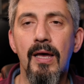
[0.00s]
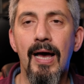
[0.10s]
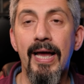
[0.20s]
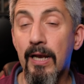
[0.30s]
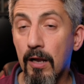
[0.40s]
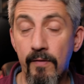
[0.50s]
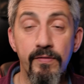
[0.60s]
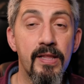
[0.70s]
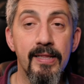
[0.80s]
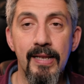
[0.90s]
I love
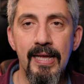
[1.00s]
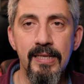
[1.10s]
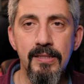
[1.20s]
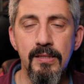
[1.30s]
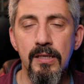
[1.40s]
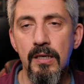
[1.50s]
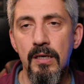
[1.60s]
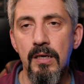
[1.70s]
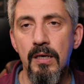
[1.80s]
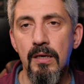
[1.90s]
that lens,
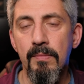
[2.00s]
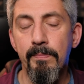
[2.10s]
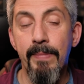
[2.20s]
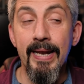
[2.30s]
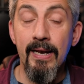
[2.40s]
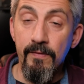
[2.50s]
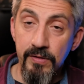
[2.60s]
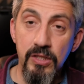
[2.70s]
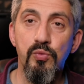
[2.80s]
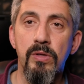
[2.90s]
but I love
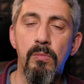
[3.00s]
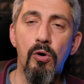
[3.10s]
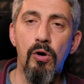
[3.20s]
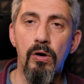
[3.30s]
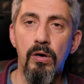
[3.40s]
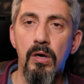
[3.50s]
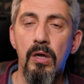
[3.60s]
this one more,